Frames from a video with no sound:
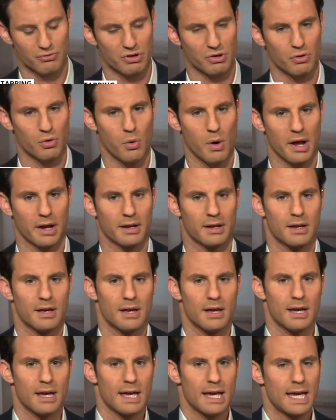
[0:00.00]
real quick.
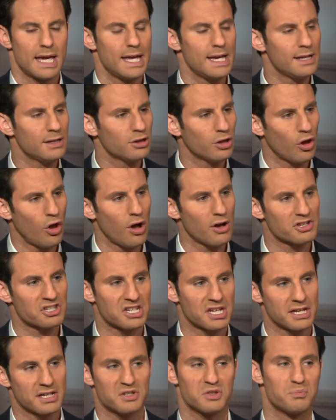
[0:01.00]
He
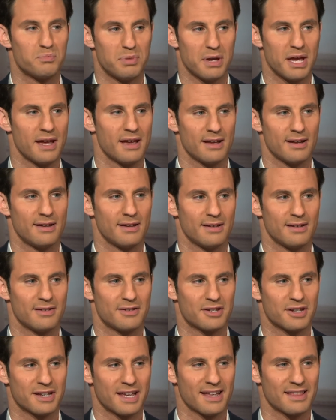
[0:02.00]
lost his bid
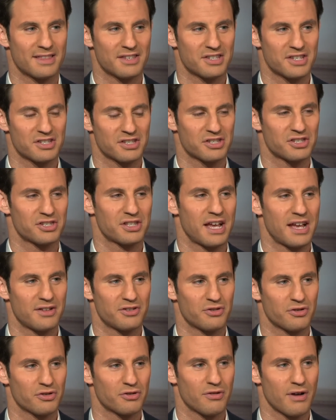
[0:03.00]
to get this as a
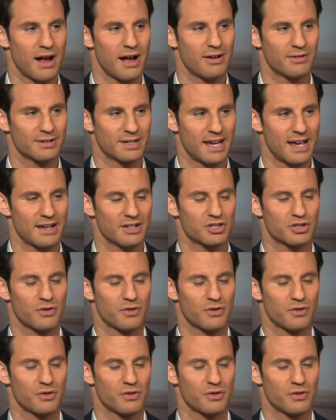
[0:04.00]
stand your ground case.